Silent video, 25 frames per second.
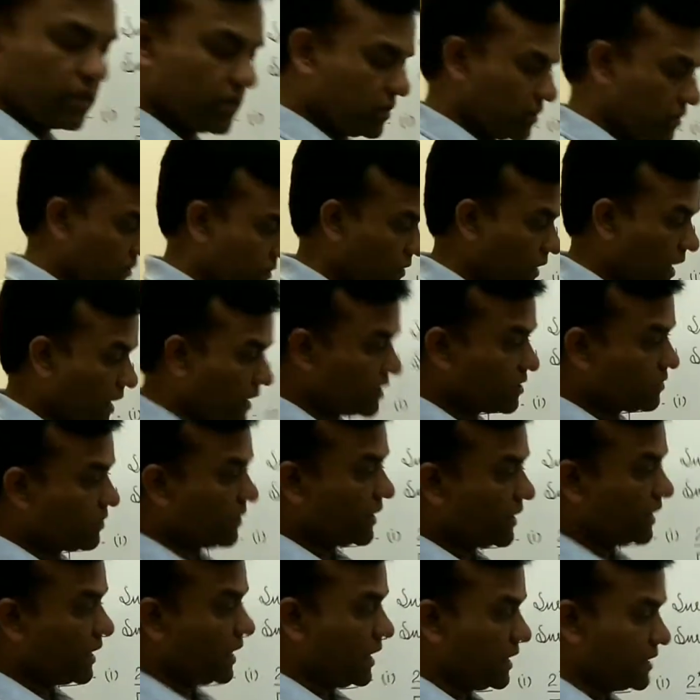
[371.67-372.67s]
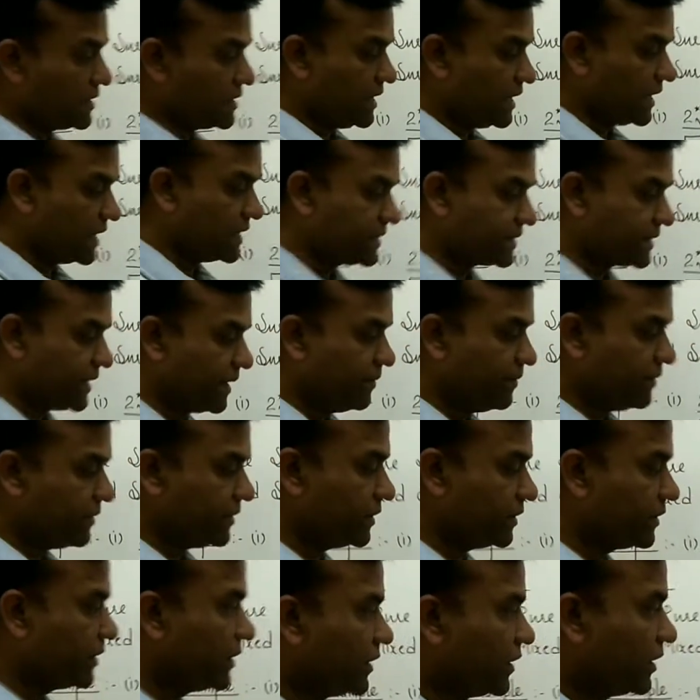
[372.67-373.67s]
So that is very easy
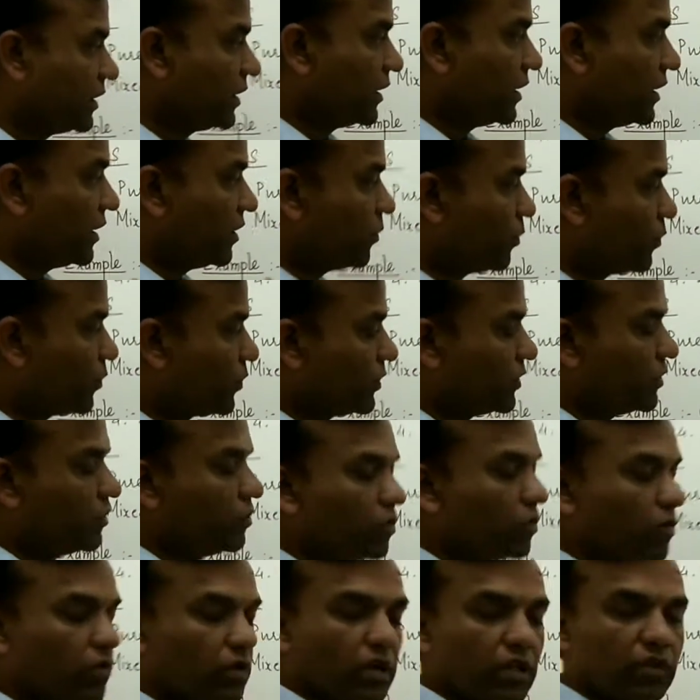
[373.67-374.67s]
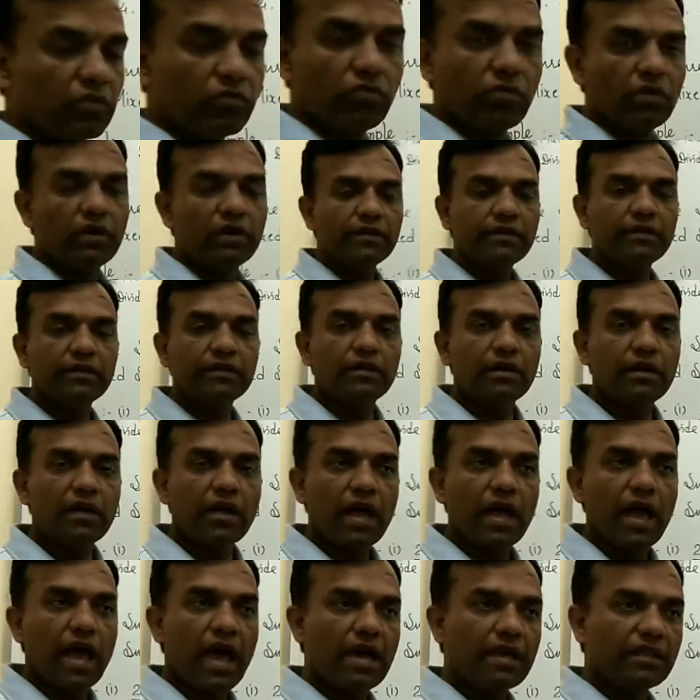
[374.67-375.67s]
concept. You convert
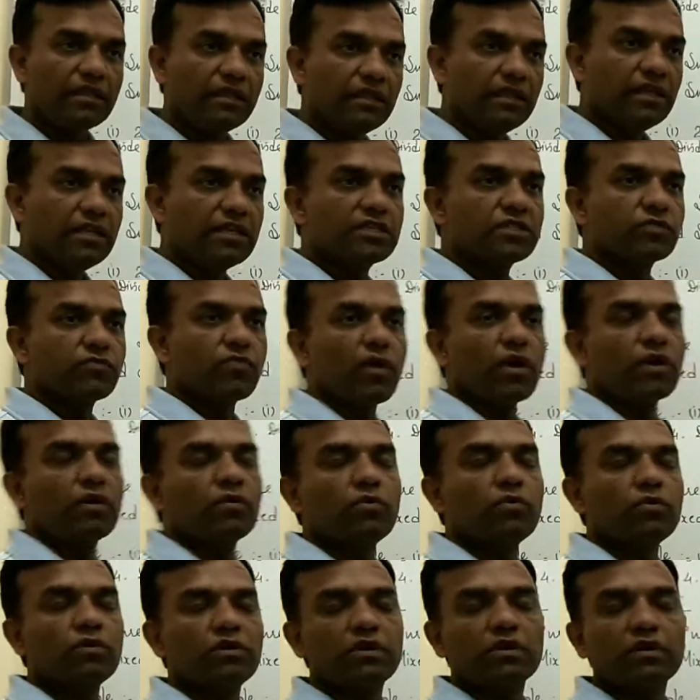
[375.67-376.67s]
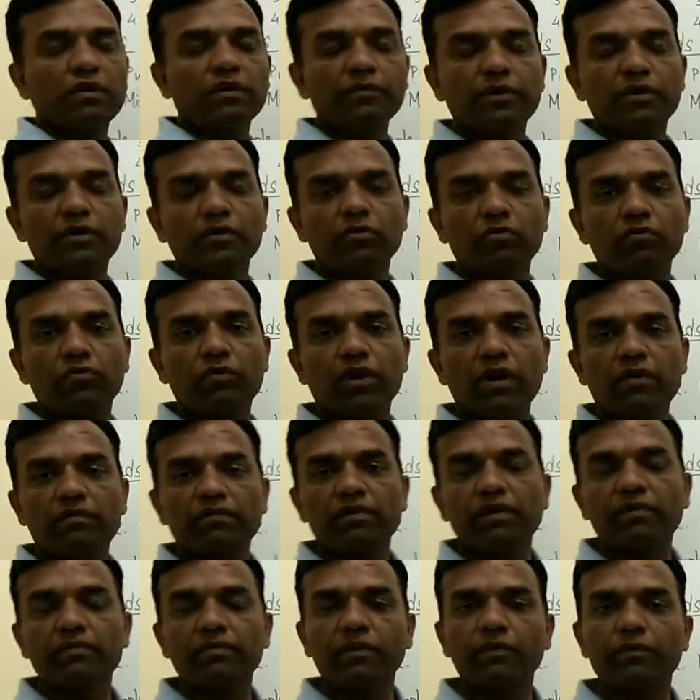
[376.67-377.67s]
any square root term into form
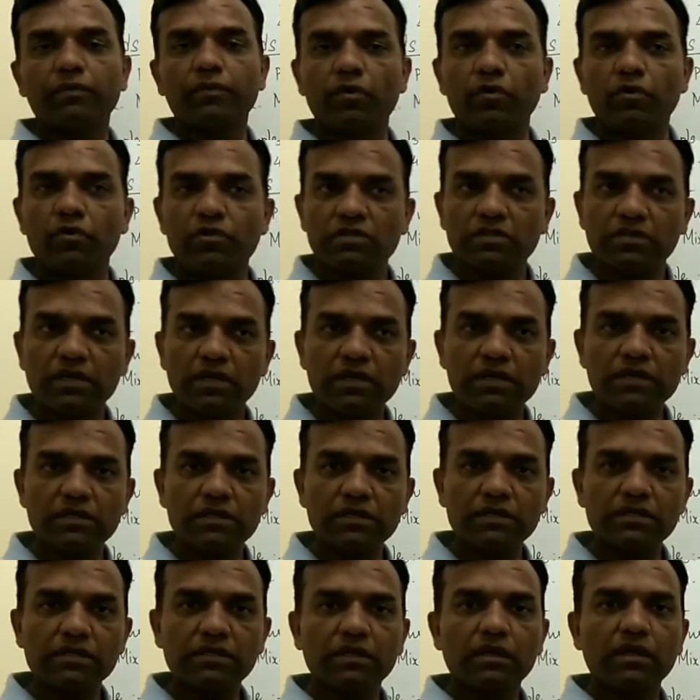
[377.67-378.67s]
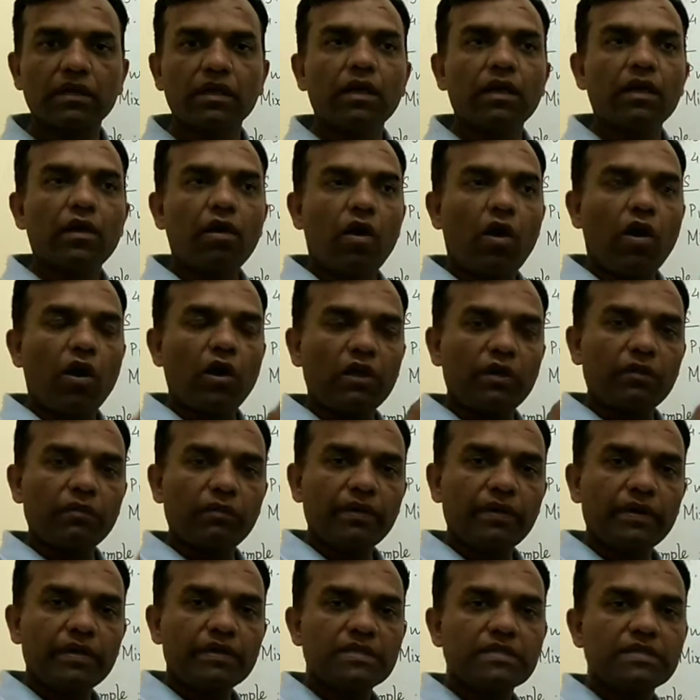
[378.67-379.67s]
of the pure search.
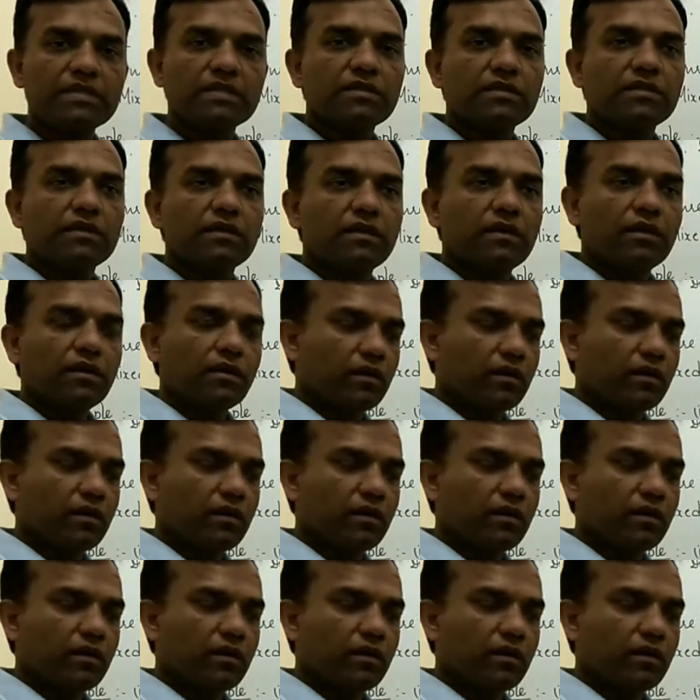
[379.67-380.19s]
Always